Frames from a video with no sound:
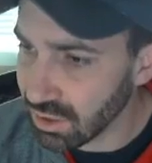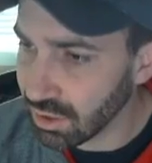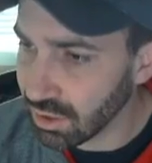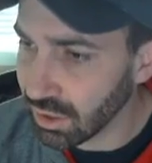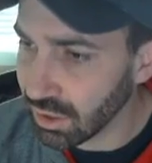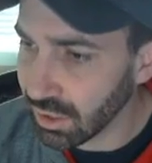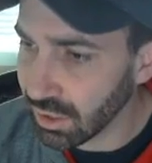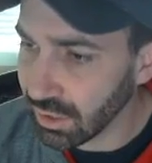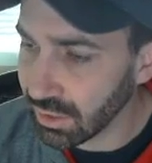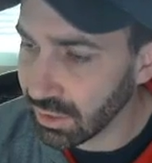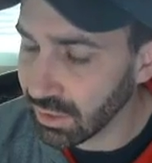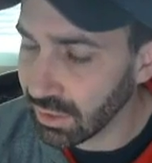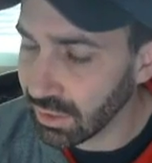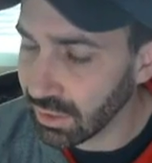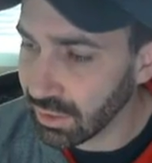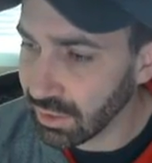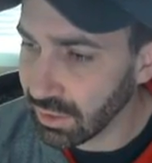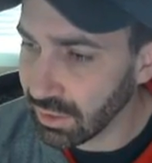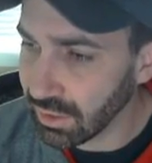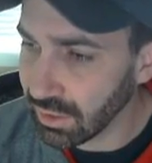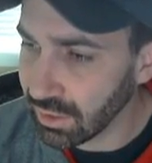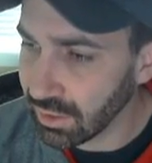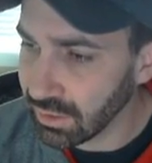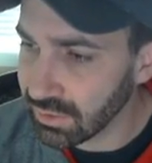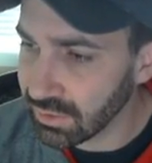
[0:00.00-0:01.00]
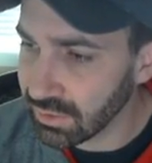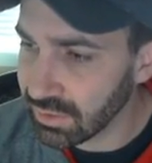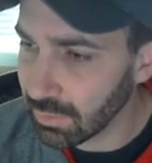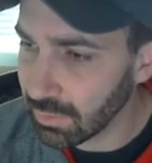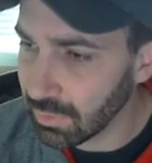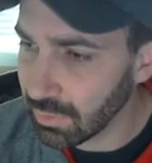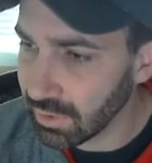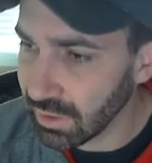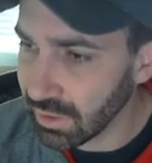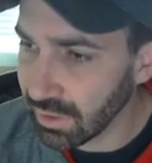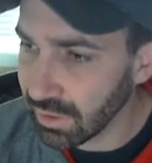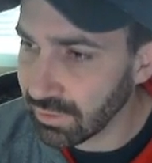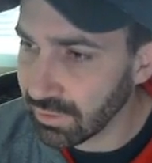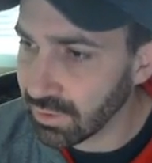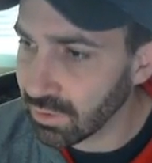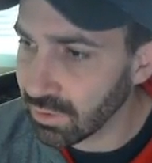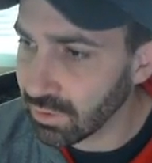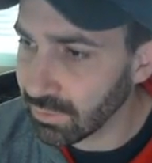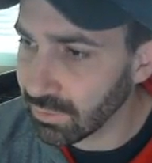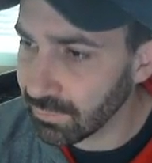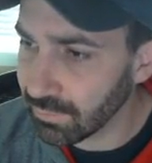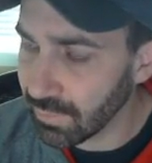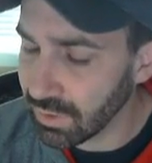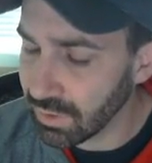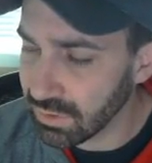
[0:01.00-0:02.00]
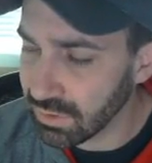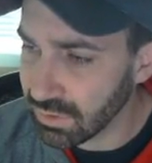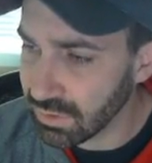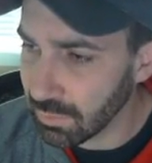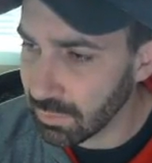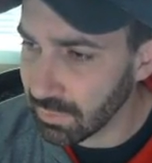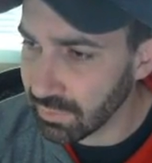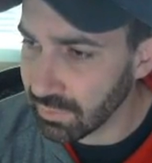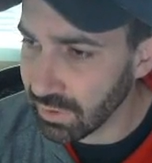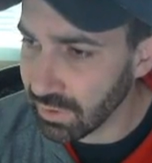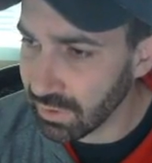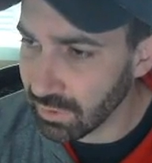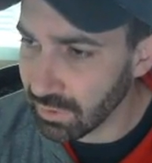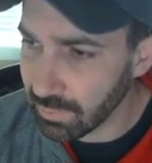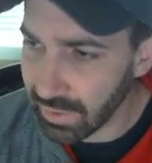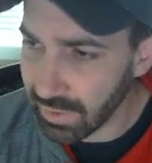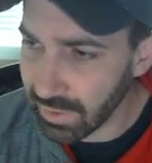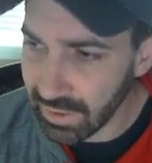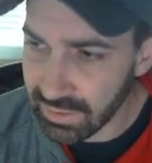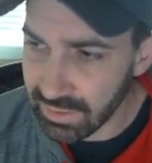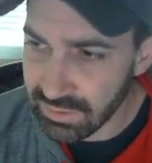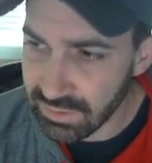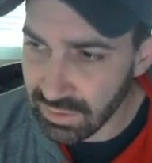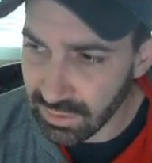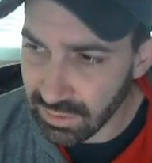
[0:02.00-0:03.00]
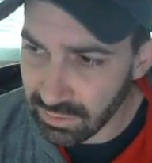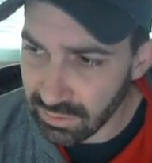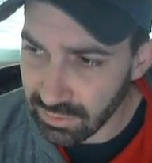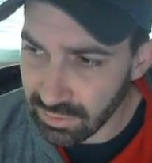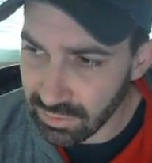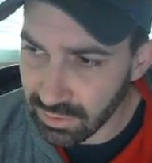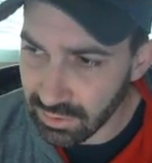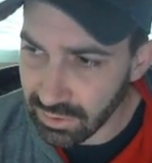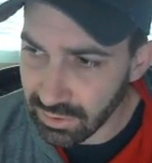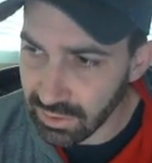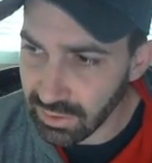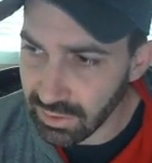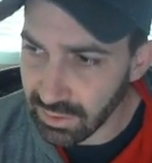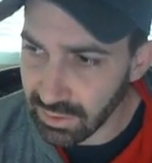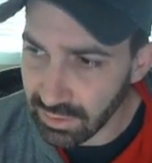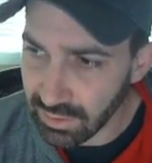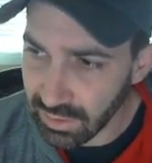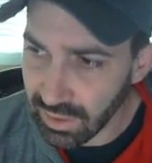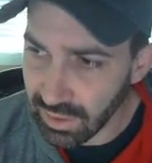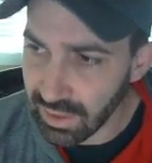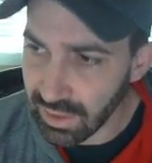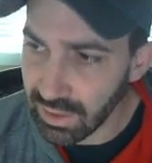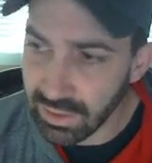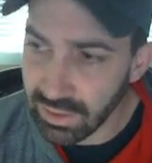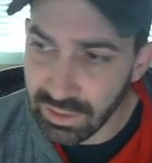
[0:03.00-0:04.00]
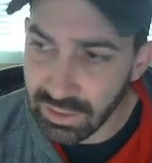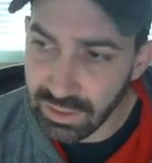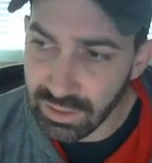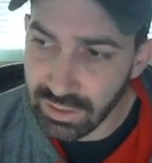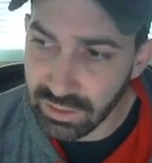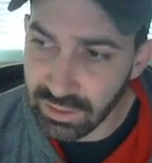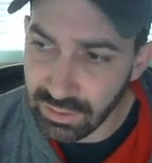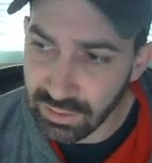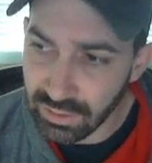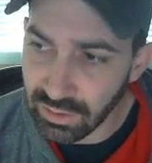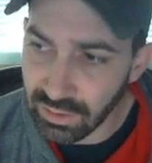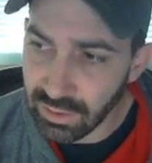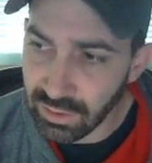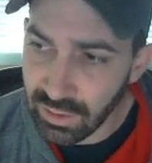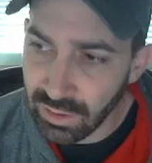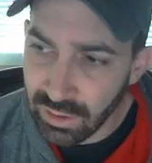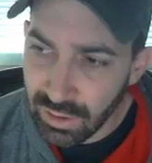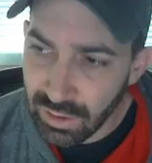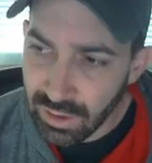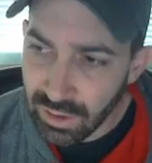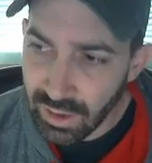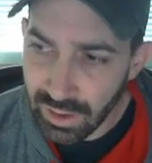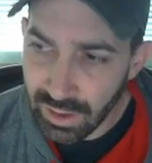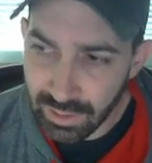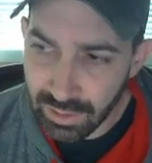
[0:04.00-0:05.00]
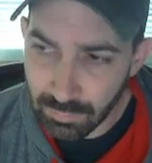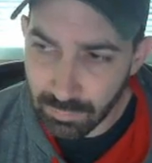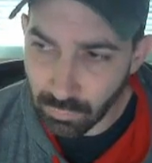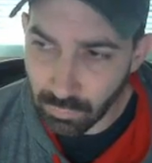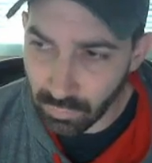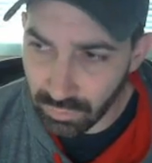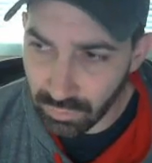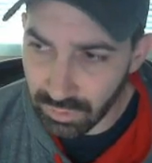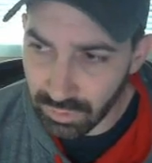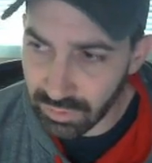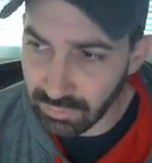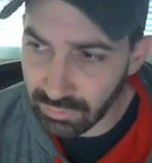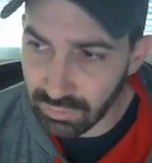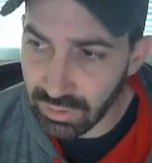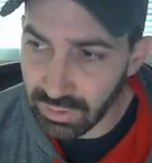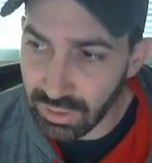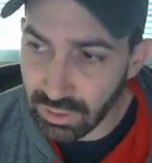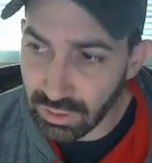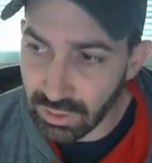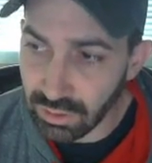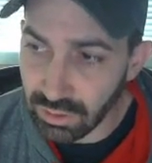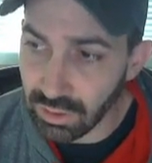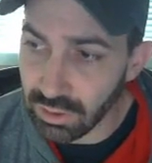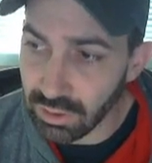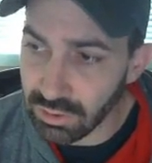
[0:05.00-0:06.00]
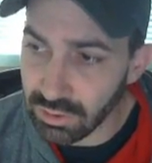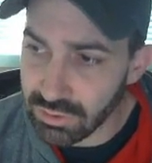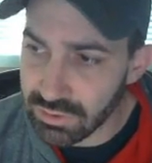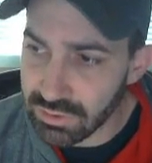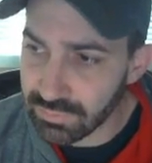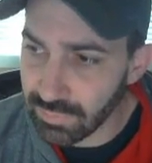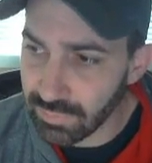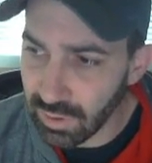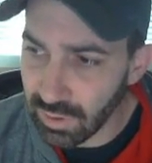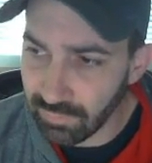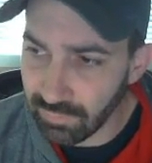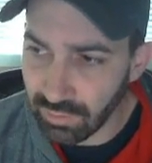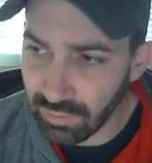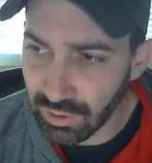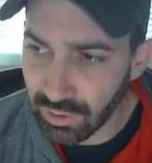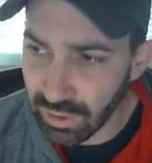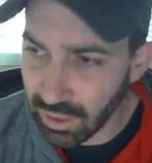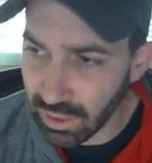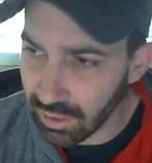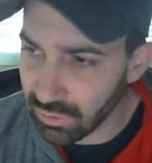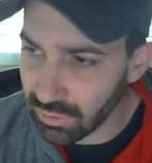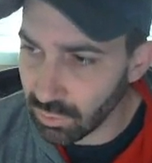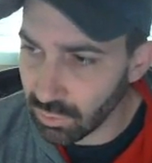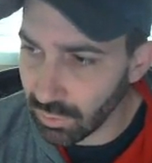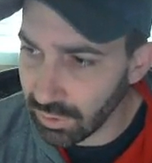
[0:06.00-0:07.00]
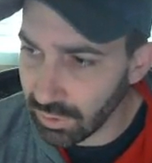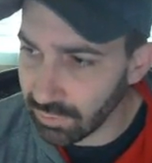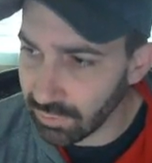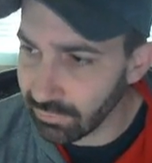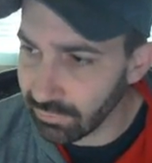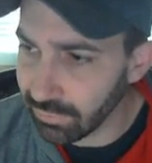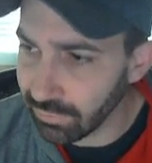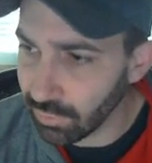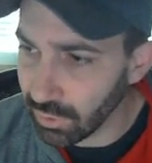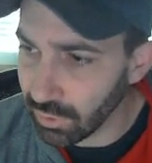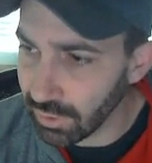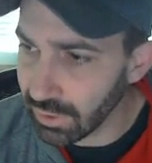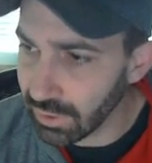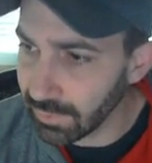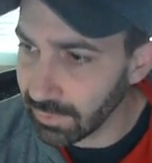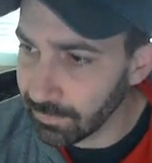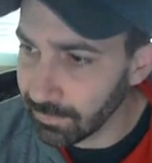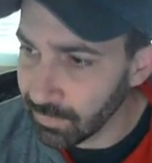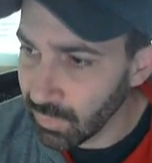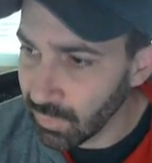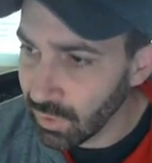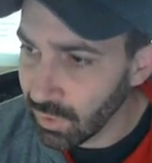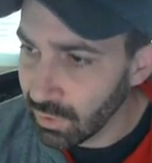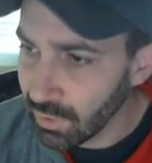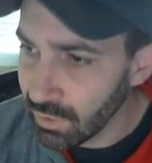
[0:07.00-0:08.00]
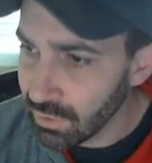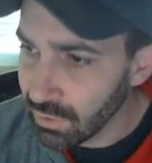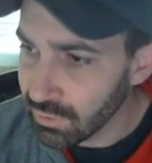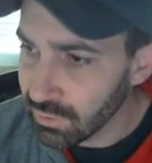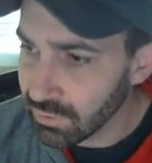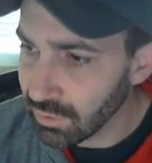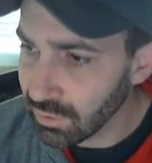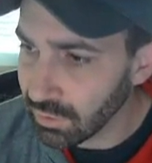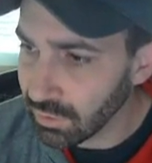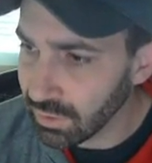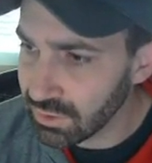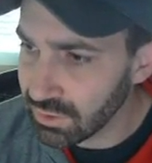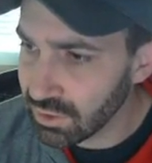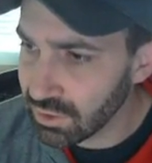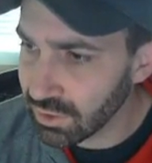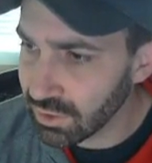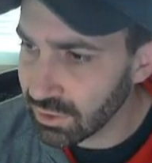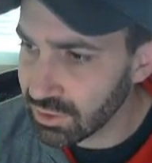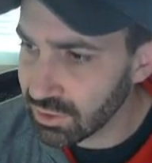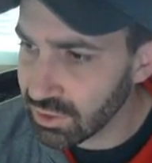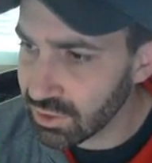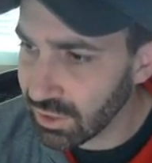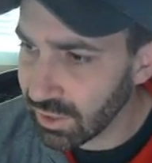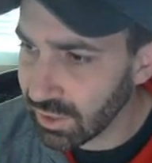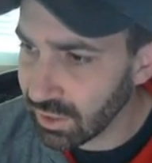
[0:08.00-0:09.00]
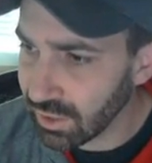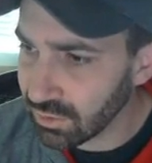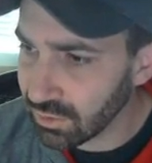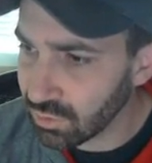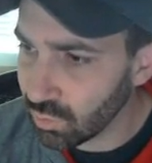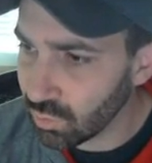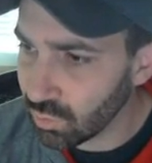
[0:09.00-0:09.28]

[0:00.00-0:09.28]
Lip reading: on some of the other bands like 30 and 80, and I'm really, really close. I've already got 20 and 40. So let's hurry and check out